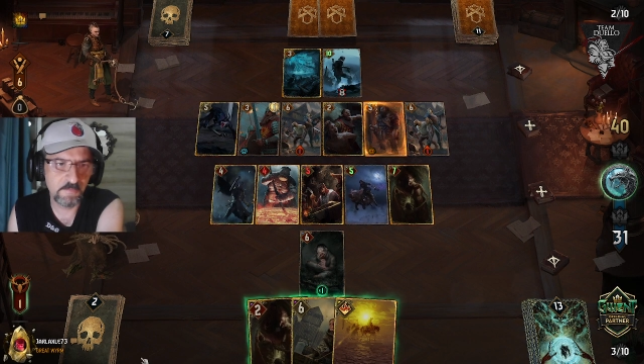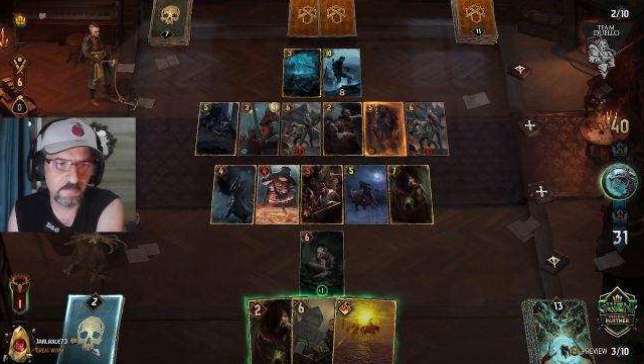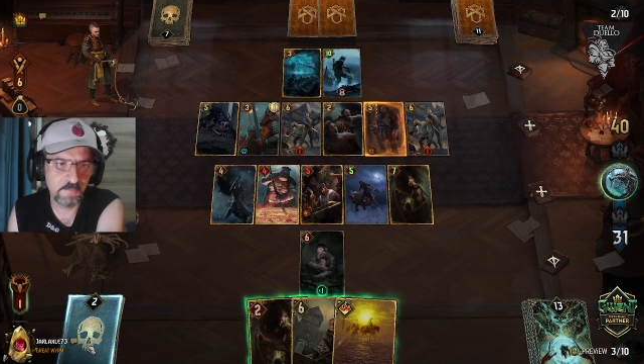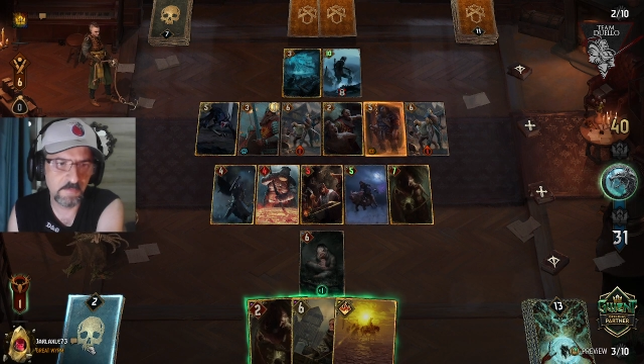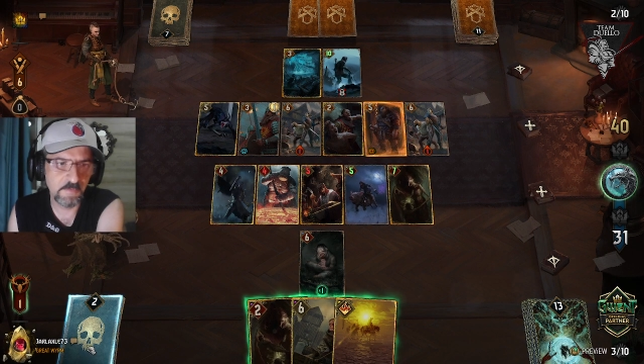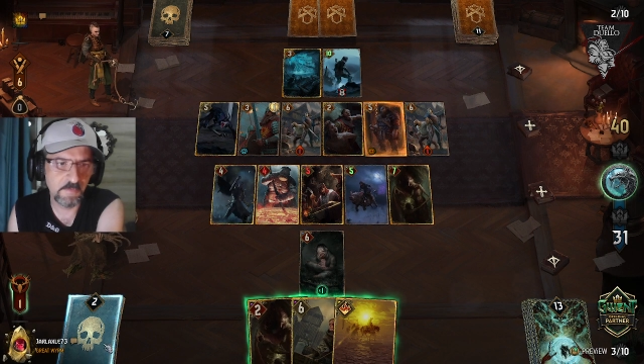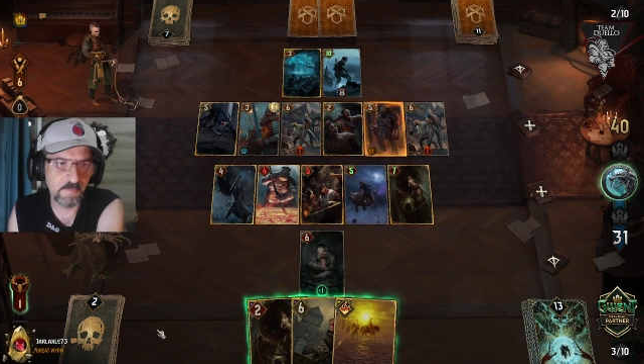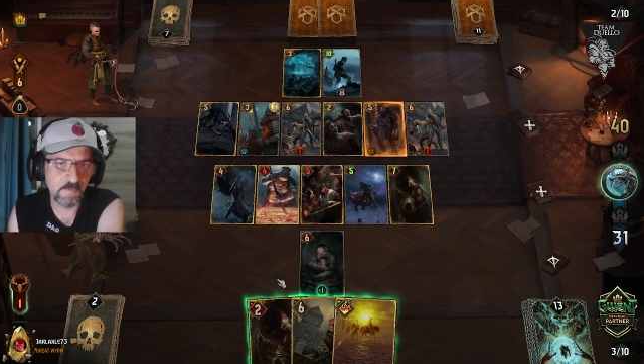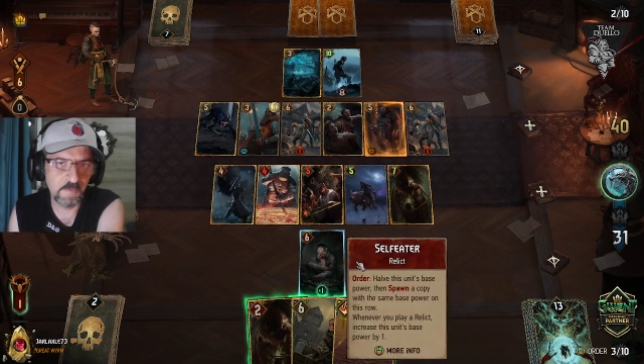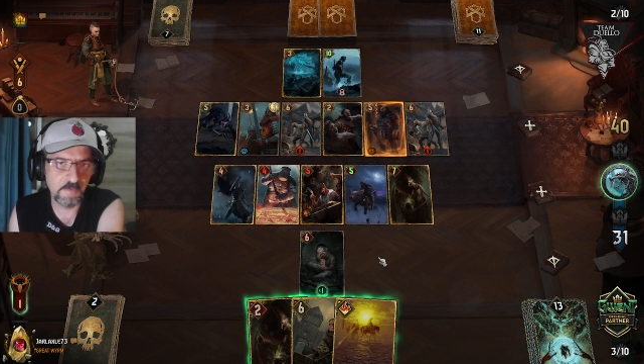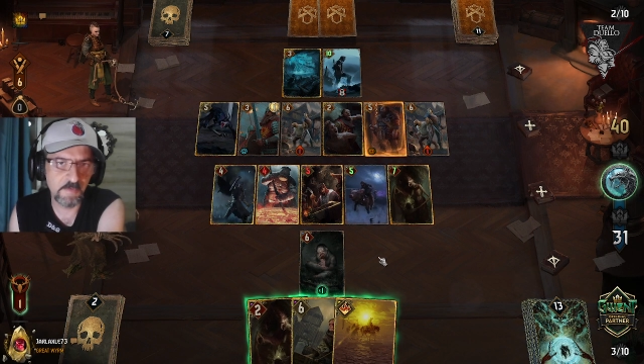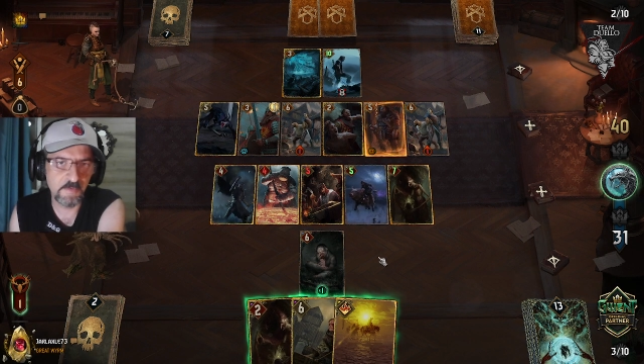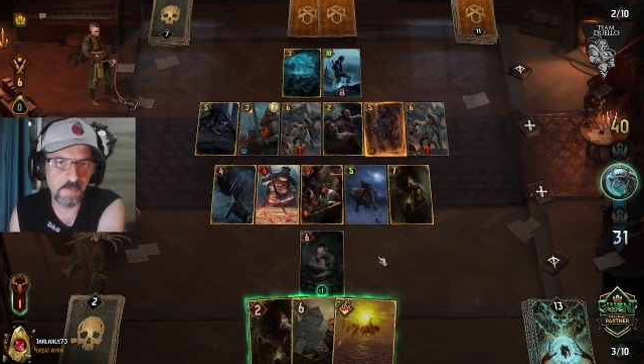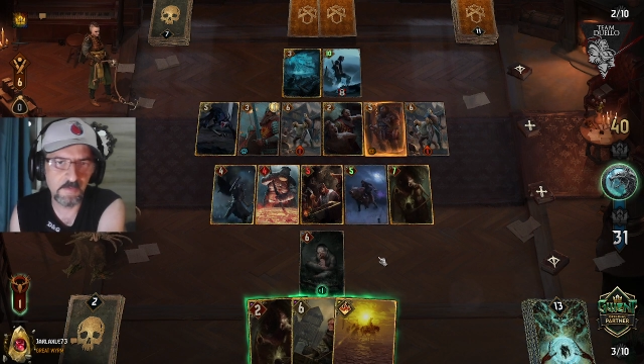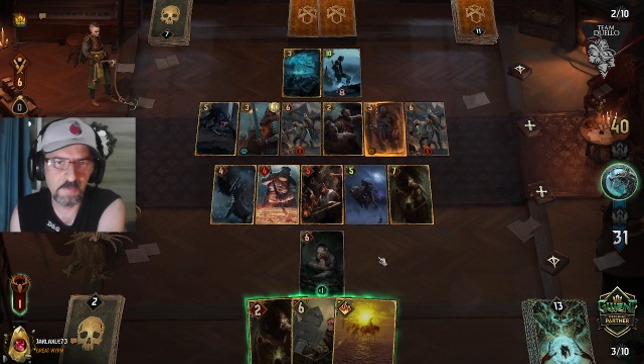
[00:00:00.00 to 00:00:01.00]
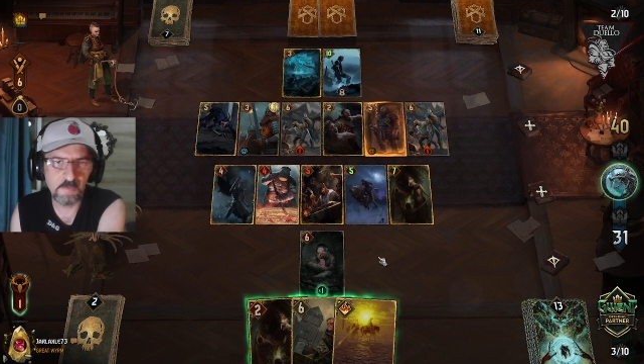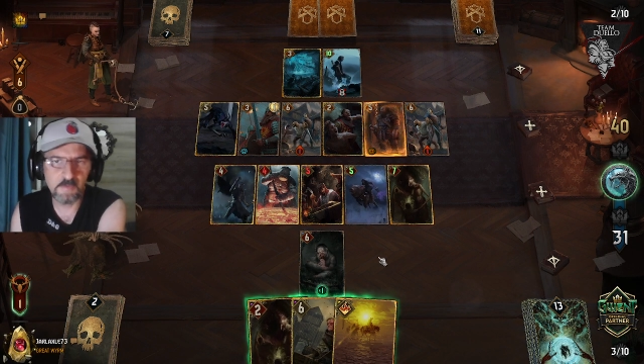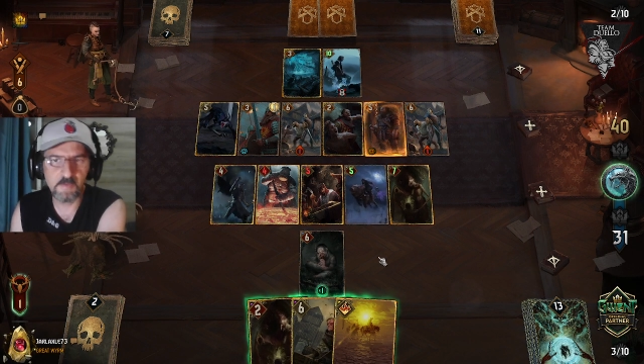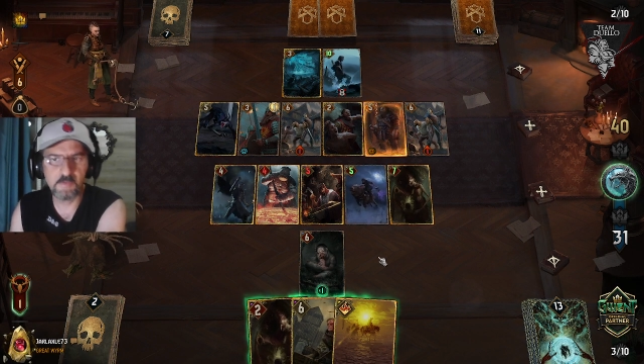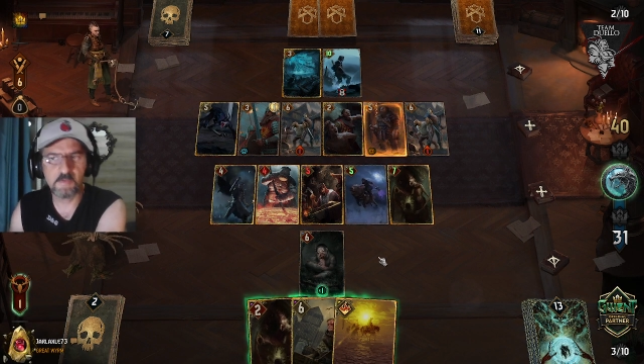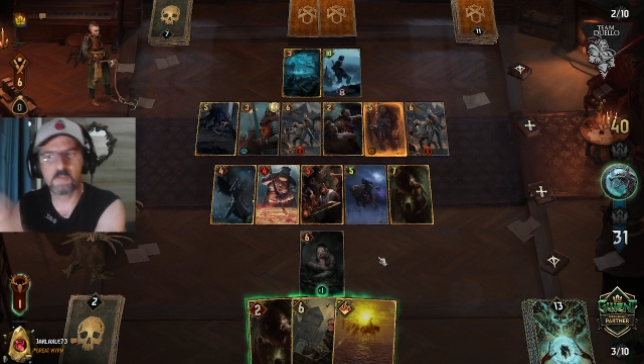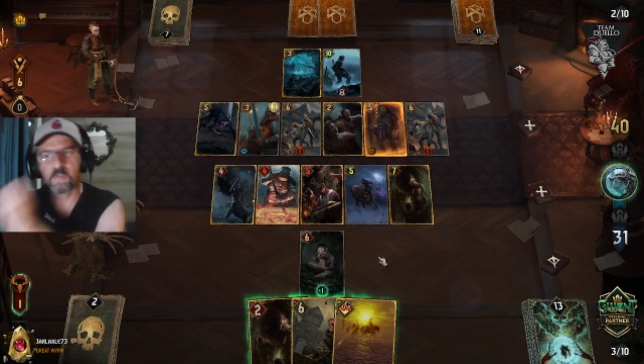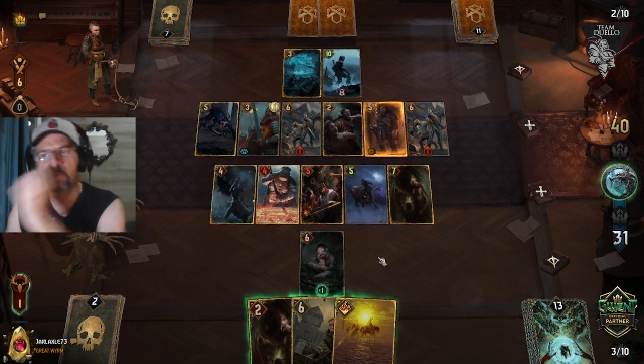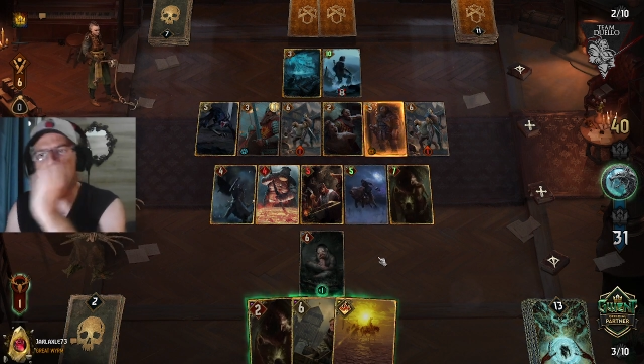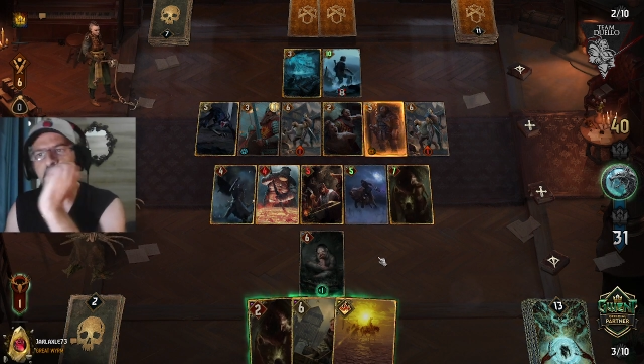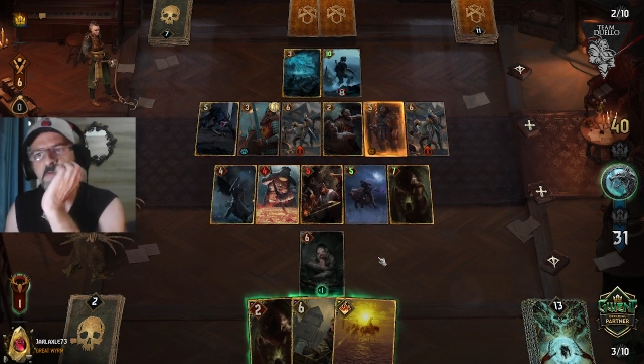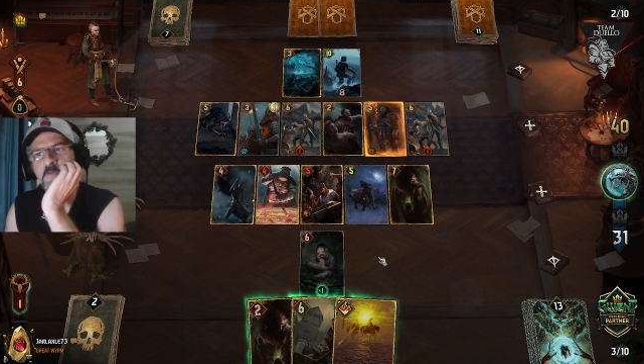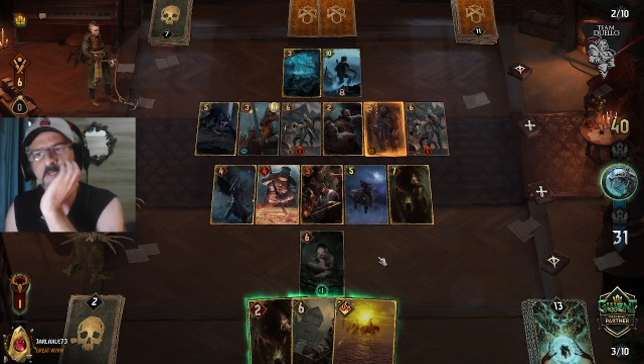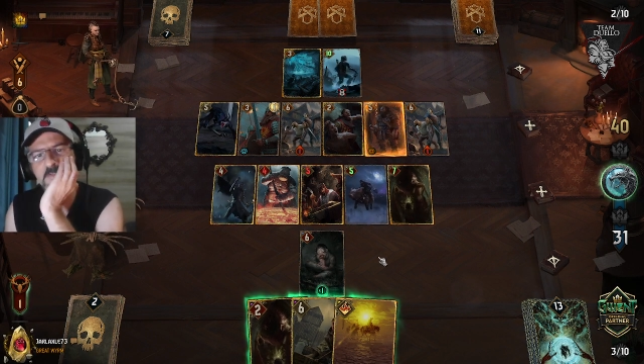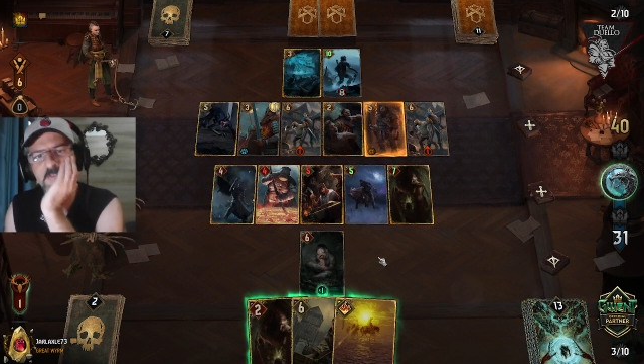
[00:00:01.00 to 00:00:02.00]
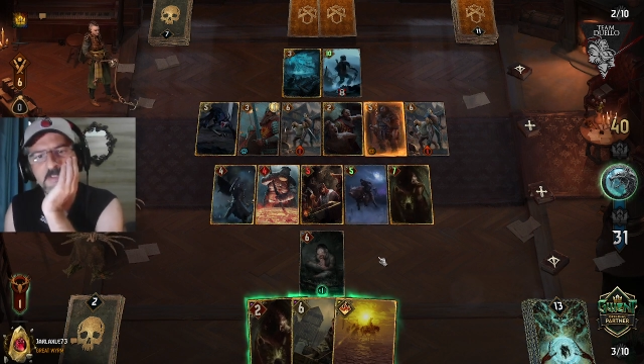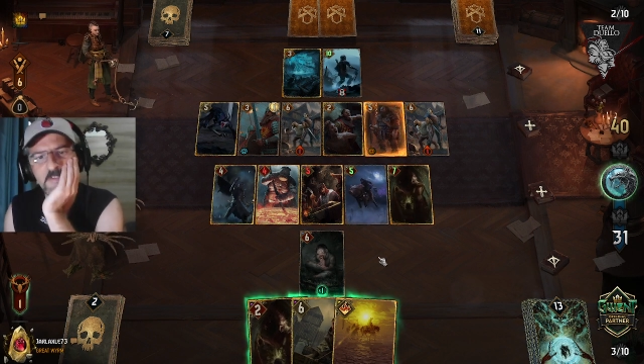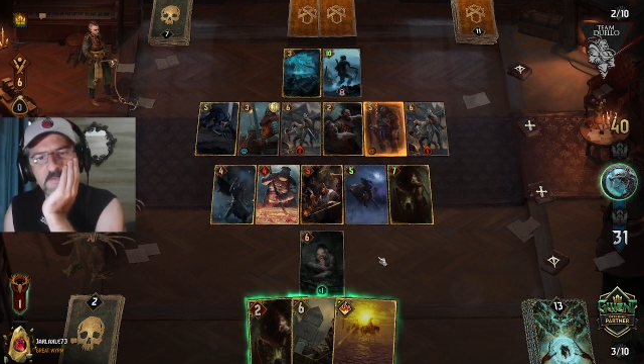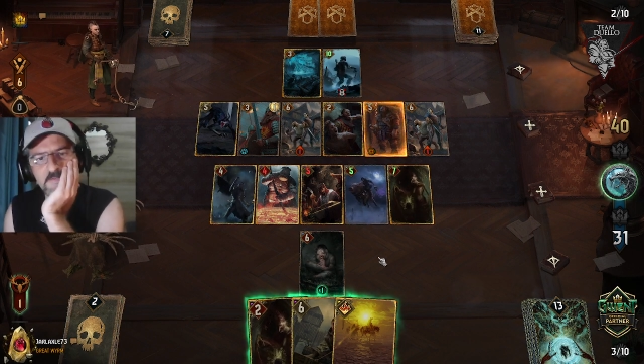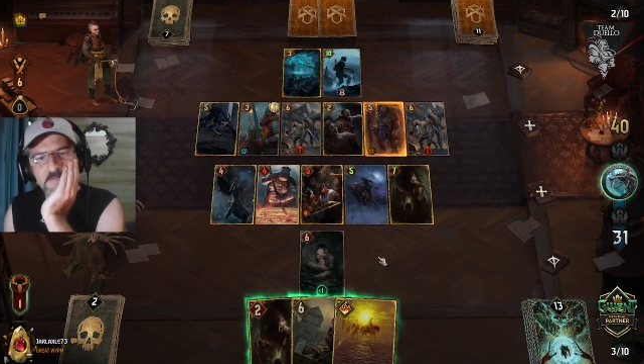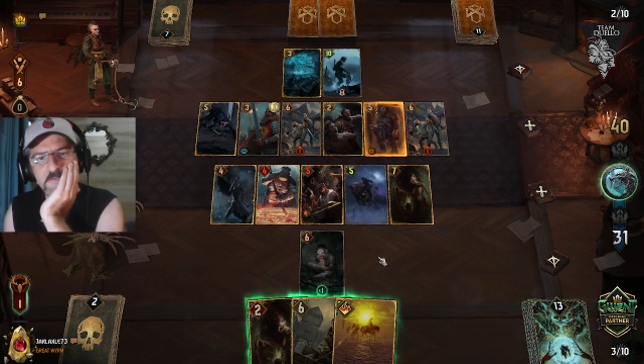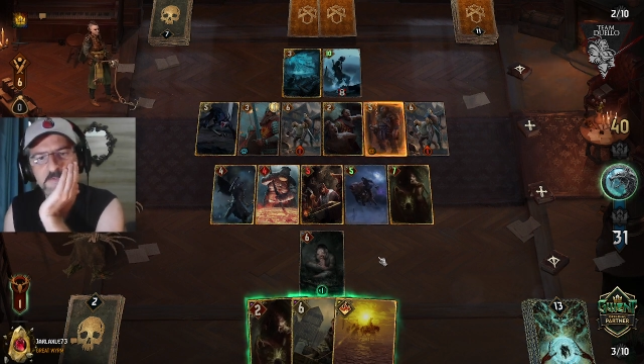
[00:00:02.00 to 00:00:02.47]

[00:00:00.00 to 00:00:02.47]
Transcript: No, the bat catchers.